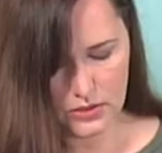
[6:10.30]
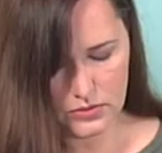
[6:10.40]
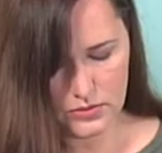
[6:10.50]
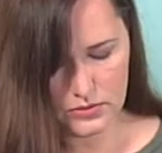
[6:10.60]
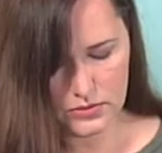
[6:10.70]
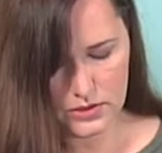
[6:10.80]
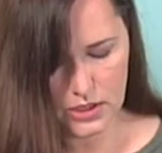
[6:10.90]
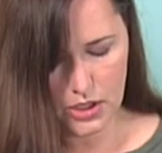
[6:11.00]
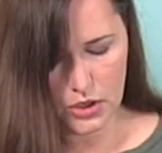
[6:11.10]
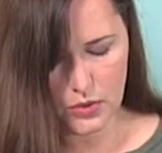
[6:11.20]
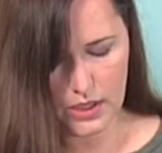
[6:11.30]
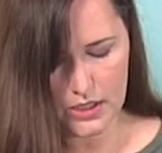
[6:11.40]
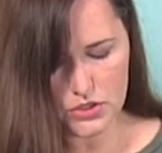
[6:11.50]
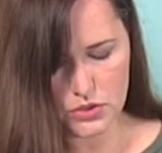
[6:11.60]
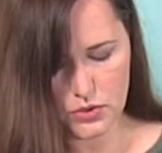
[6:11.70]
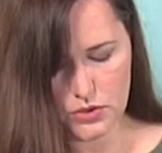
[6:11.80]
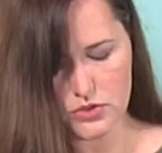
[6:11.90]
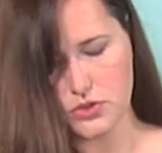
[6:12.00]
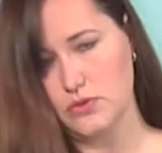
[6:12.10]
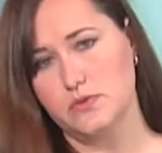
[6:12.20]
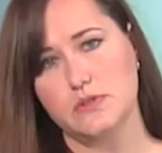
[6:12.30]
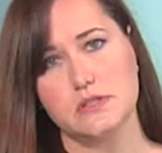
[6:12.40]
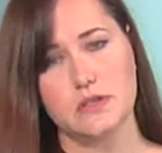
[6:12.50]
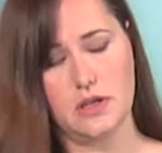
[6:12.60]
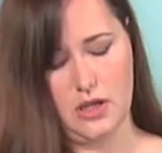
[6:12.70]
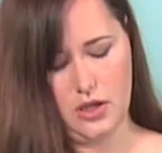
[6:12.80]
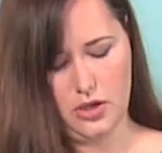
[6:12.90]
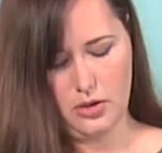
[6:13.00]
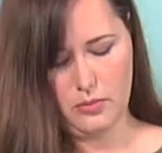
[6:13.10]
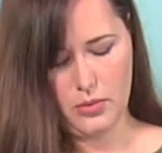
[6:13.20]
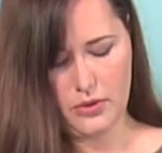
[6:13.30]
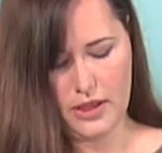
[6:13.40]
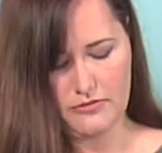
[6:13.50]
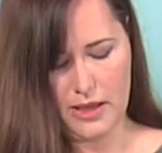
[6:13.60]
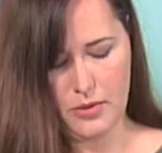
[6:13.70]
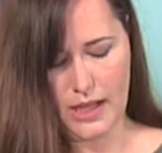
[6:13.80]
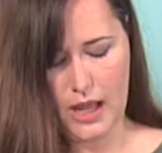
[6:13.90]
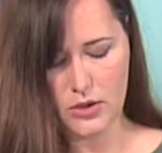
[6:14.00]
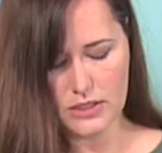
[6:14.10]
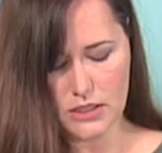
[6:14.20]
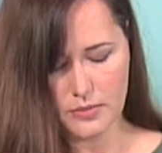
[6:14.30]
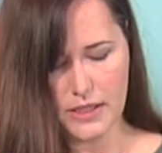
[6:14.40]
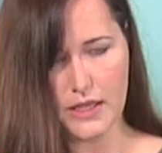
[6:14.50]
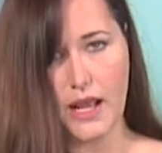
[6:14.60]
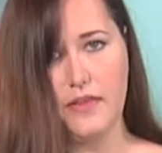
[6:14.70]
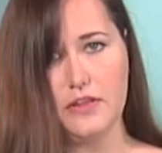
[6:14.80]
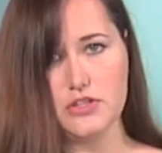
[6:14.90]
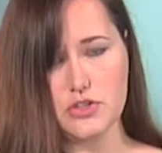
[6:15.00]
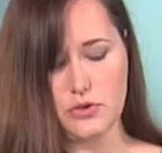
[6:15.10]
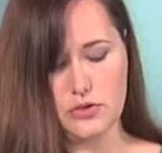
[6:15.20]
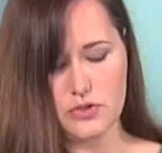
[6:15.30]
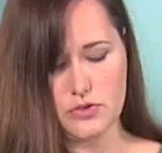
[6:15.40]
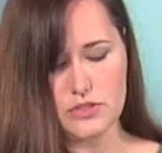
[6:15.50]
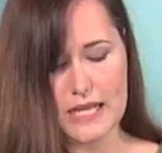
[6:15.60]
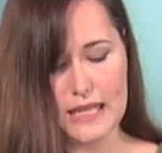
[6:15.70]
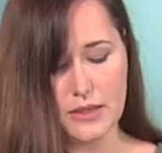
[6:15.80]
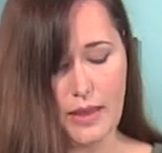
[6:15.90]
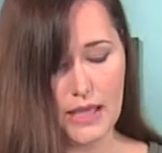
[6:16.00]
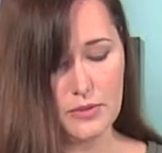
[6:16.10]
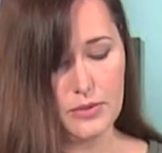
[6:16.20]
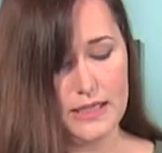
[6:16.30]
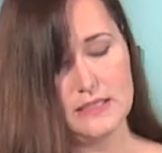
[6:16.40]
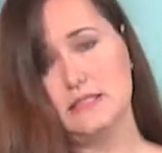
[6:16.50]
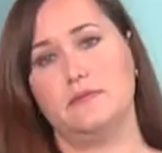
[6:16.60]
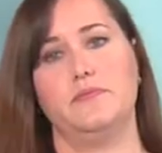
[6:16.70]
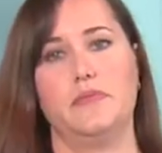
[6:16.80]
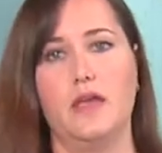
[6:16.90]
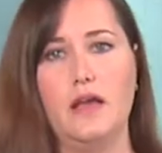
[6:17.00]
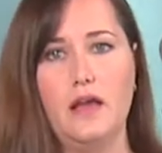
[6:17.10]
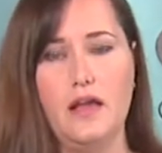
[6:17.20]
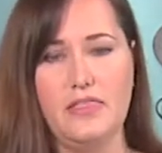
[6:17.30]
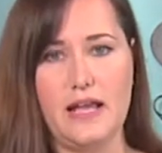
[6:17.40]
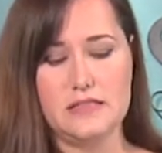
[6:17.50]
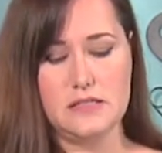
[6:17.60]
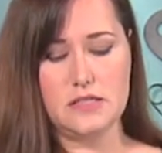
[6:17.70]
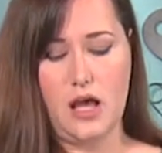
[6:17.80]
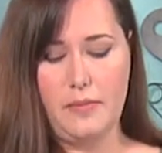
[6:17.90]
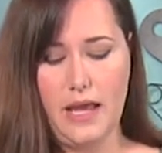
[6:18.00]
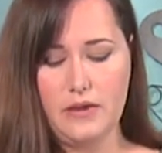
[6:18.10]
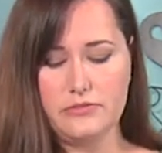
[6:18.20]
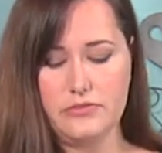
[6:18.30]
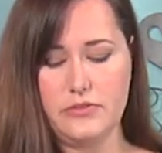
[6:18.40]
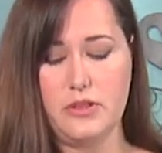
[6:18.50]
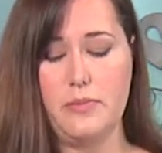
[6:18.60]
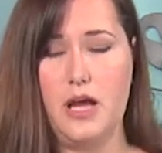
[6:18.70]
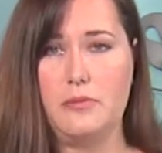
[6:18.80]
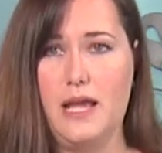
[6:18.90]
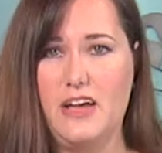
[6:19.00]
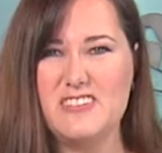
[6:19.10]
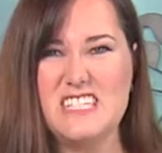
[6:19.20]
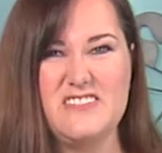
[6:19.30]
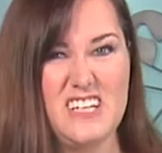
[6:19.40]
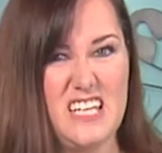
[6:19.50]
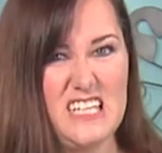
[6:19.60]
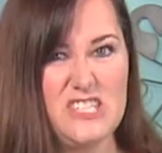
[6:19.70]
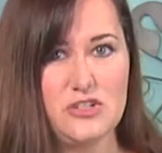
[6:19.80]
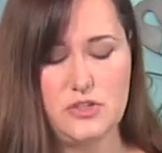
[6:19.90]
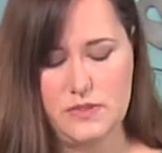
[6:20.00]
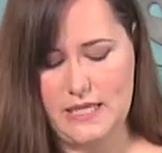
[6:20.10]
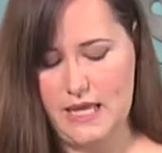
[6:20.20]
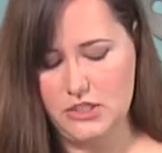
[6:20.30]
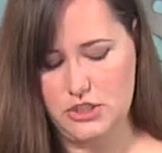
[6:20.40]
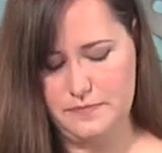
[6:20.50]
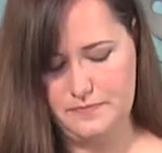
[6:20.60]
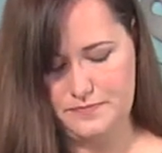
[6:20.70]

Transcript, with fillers: through, you can unscrew your screws, pull that fabric out a little bit, and then screw your screws tightly back in place. That's the top half. The bottom half is even easier to attach.